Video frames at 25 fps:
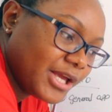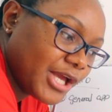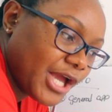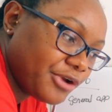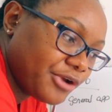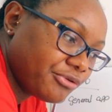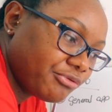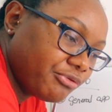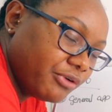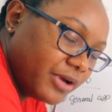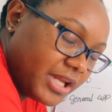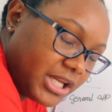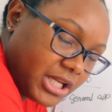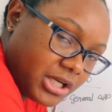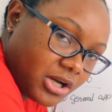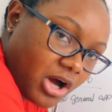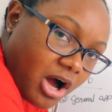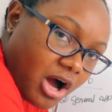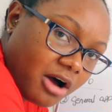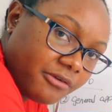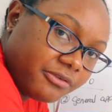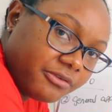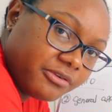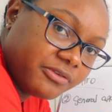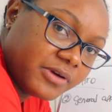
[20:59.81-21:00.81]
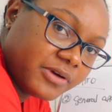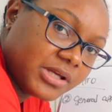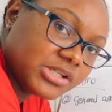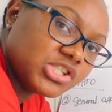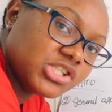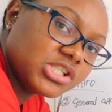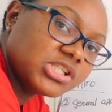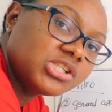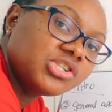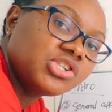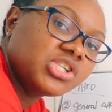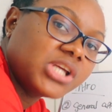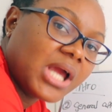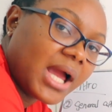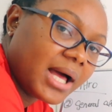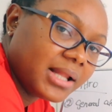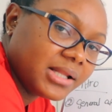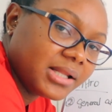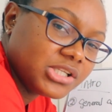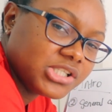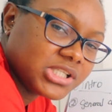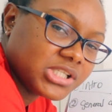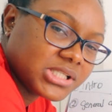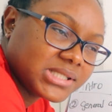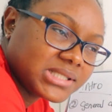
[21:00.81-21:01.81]
and reading off of it, just
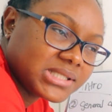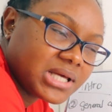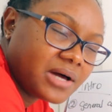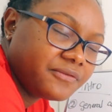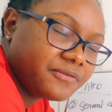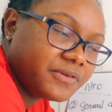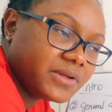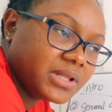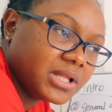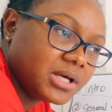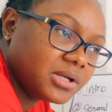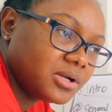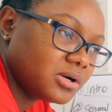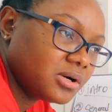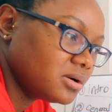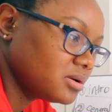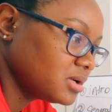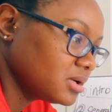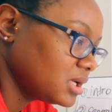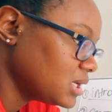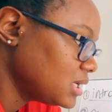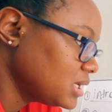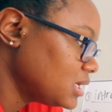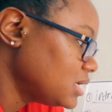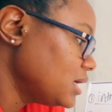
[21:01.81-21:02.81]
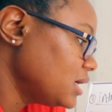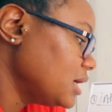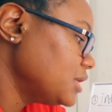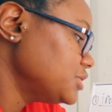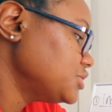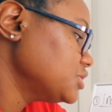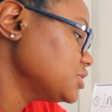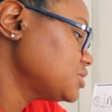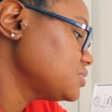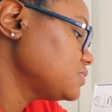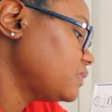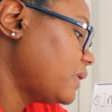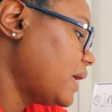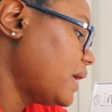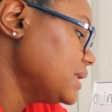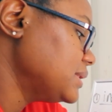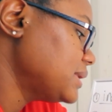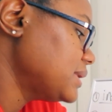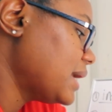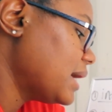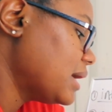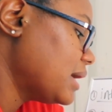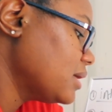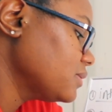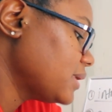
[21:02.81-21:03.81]
challenge yourself a little and just write
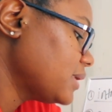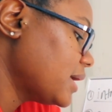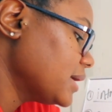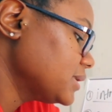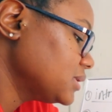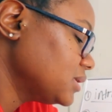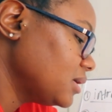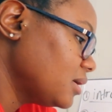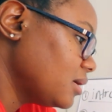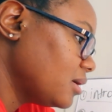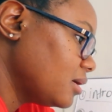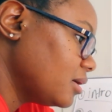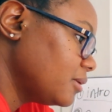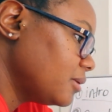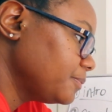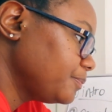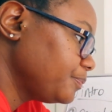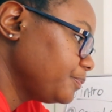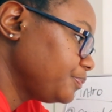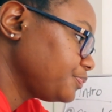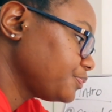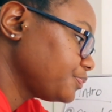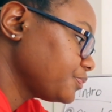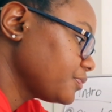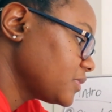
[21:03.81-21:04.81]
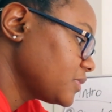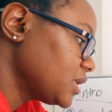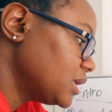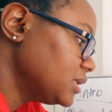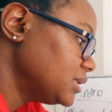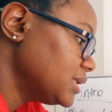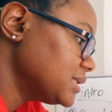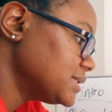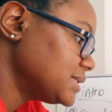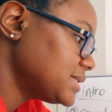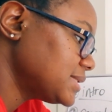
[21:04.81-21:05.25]
down like the